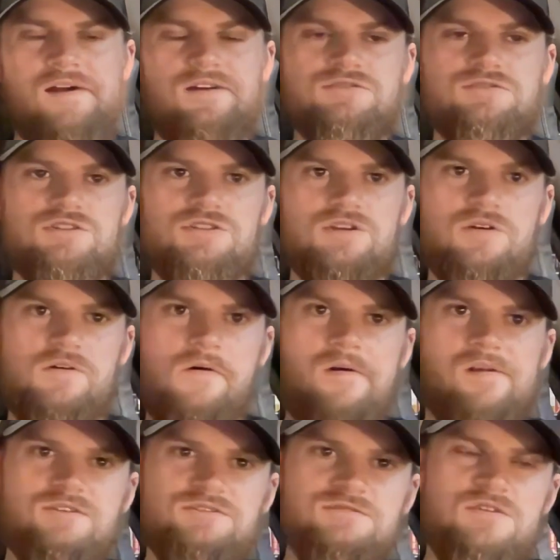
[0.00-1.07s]
So
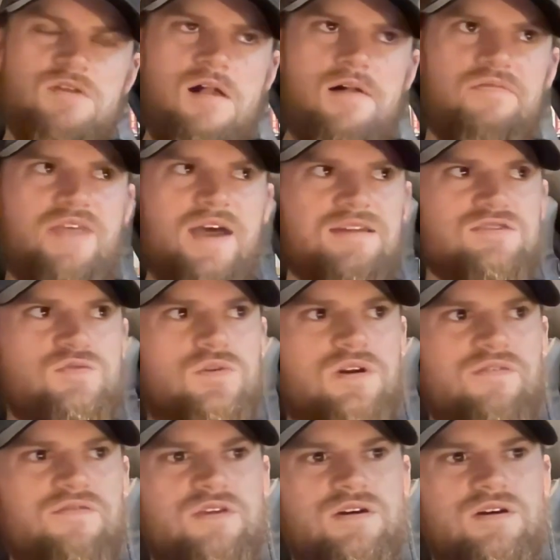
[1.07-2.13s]
that's one
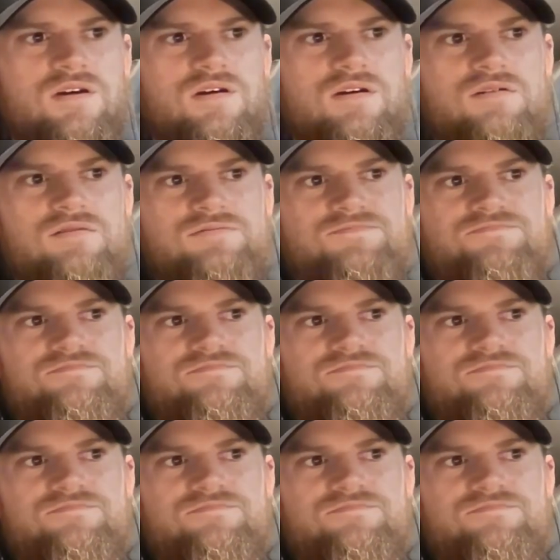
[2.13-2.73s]
of the,